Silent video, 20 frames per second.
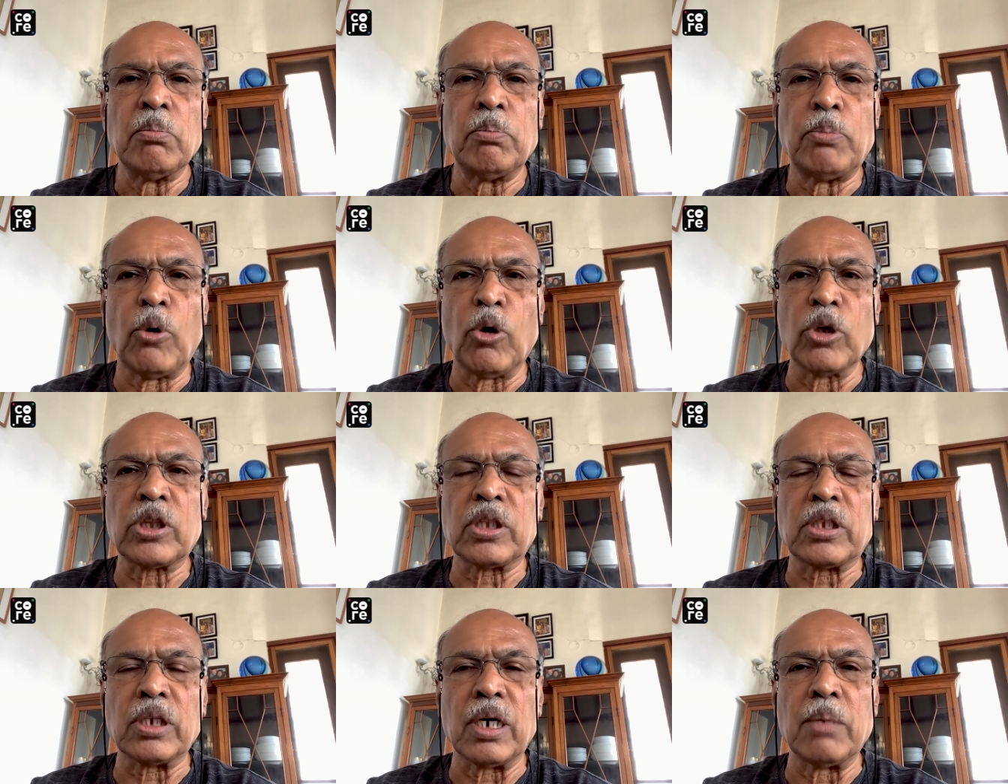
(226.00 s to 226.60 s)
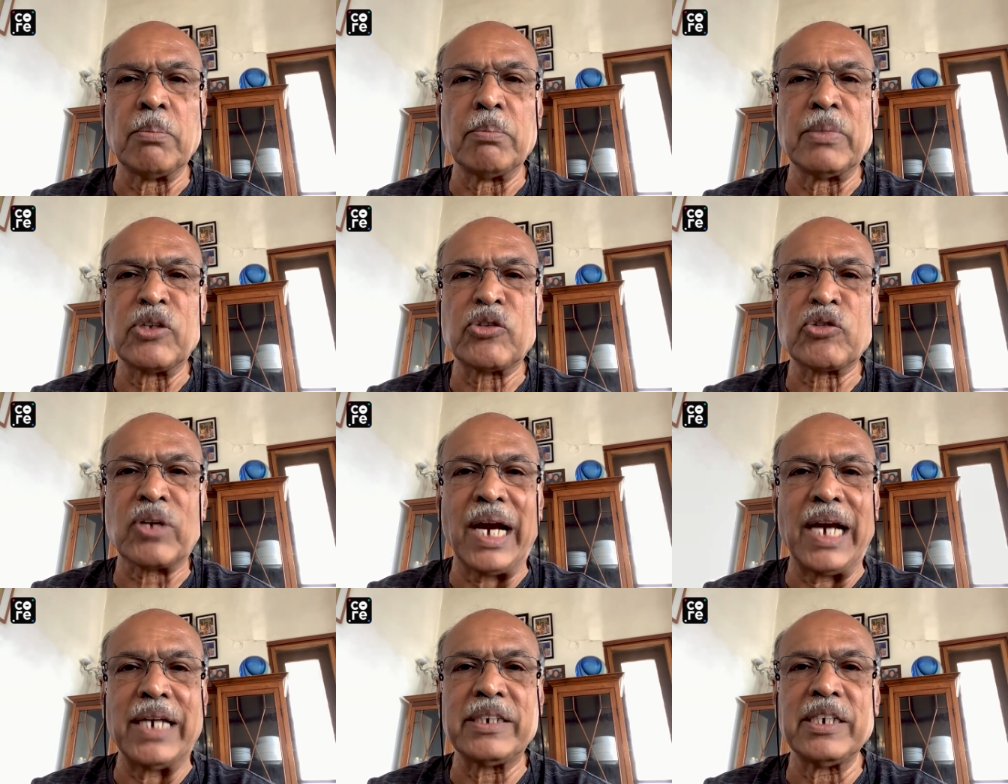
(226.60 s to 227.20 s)
both uh,
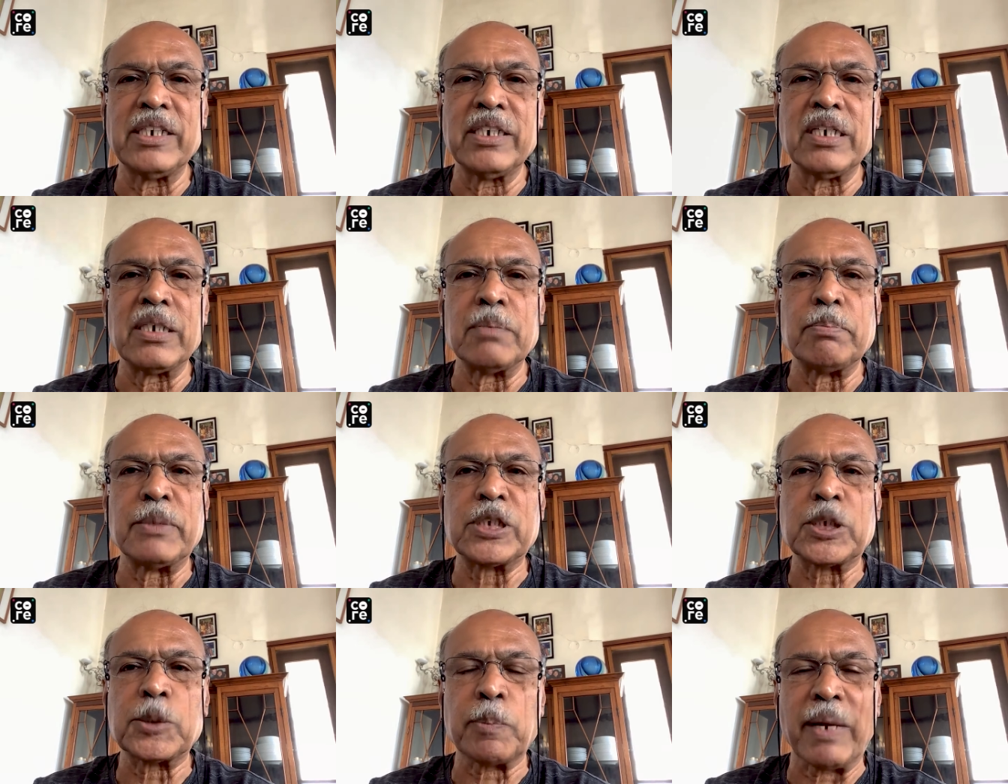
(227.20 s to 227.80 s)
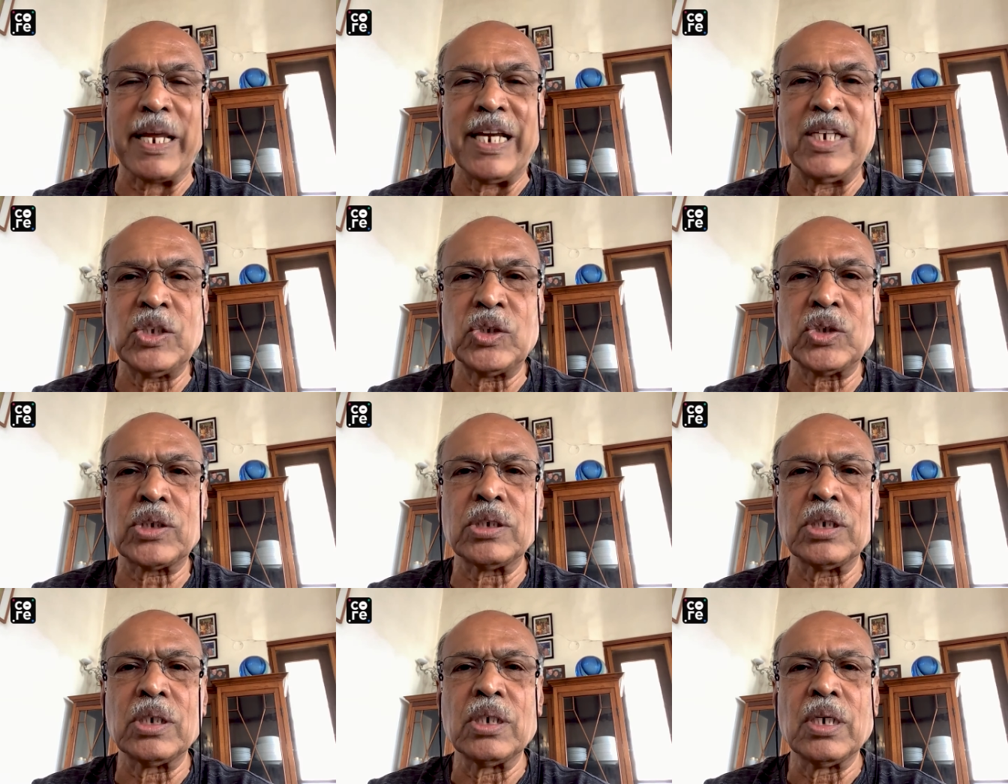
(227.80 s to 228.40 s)
misguided and
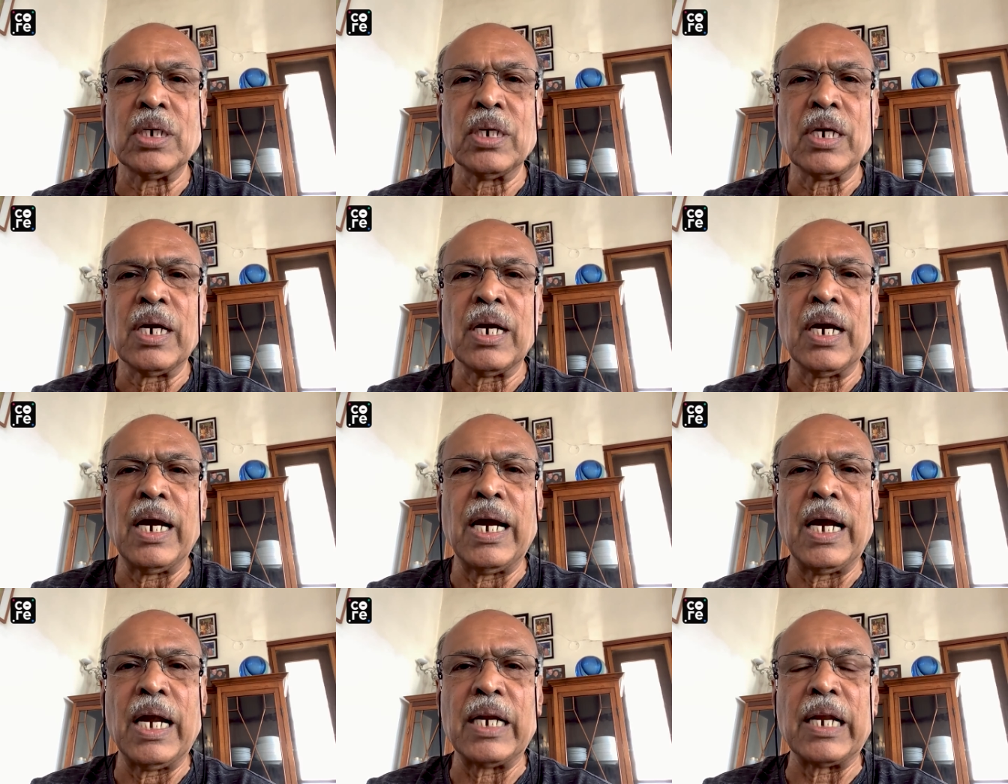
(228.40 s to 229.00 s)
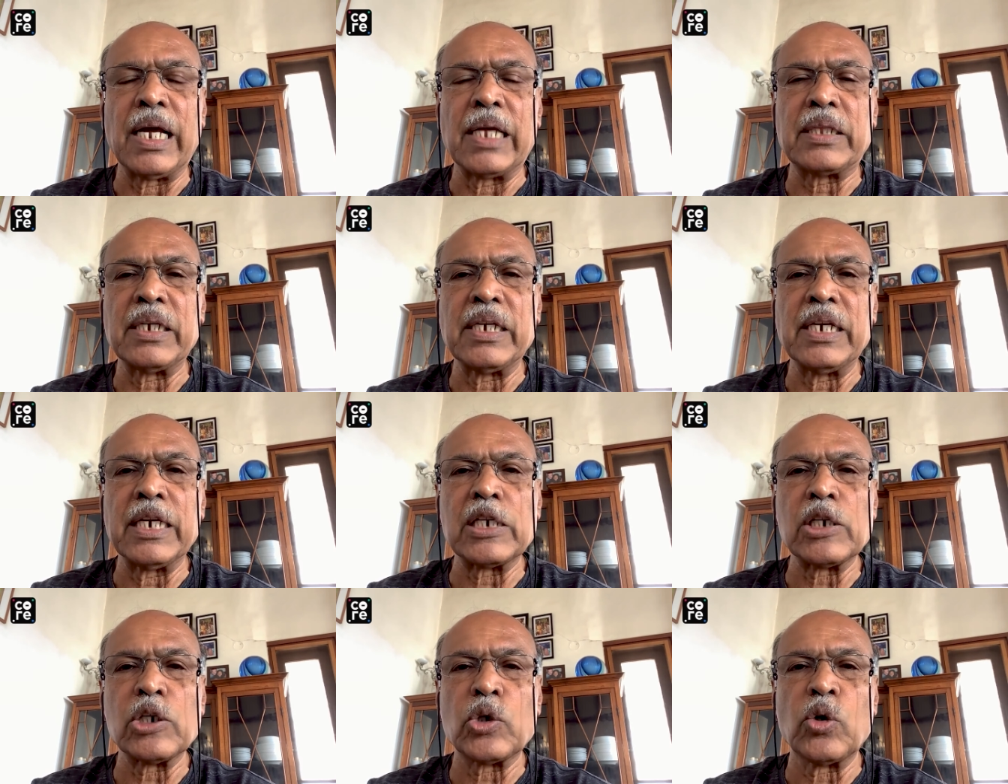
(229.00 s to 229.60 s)
misplaced, and I think
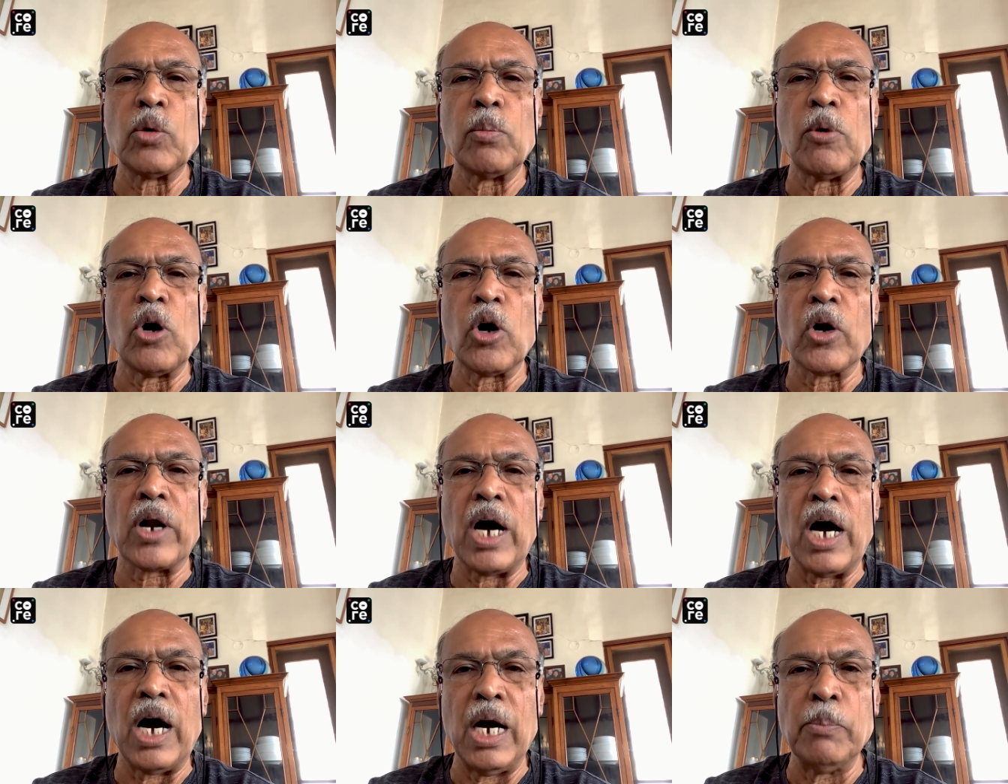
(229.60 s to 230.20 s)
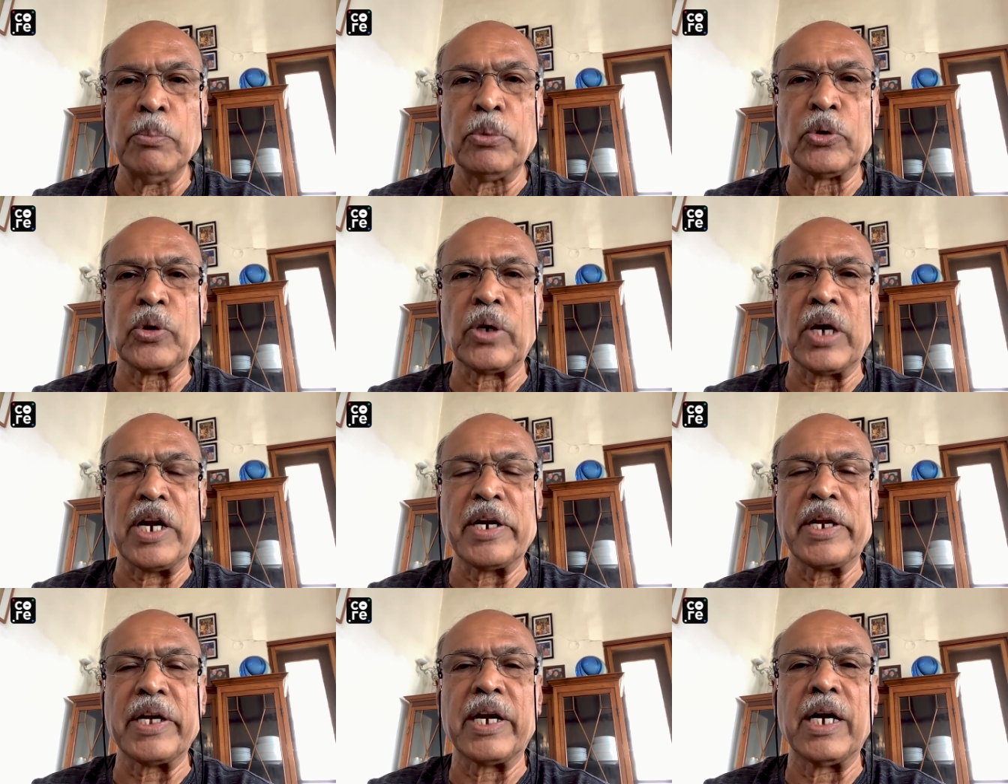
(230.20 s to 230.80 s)
it will do more harm to
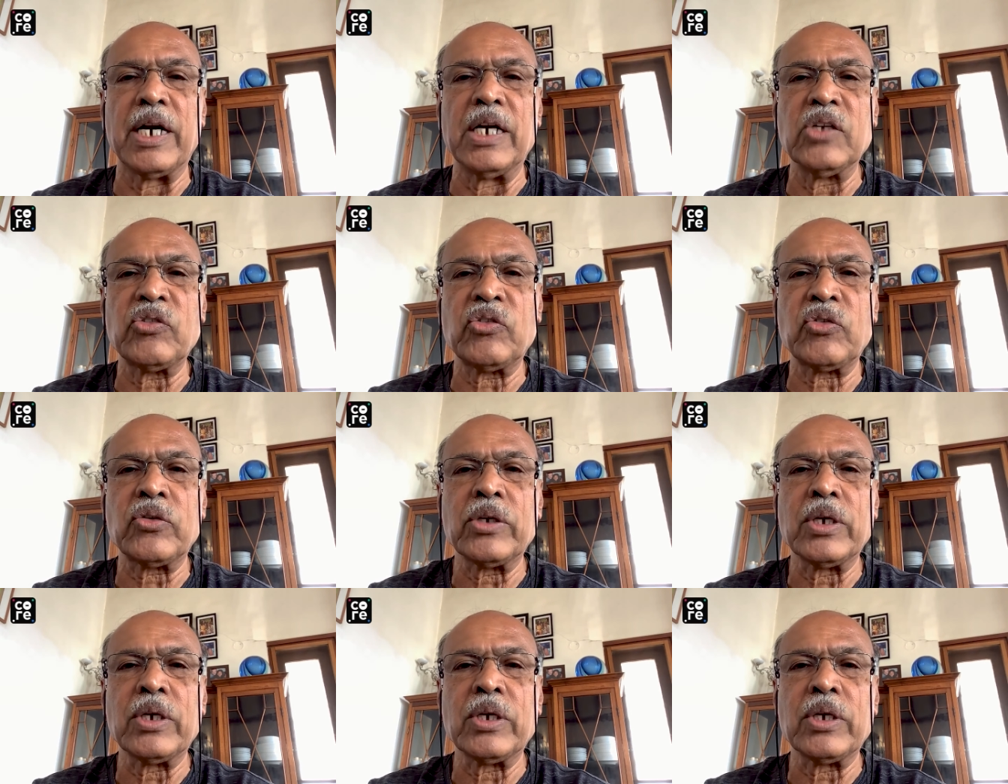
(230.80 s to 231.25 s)
Kannadigas,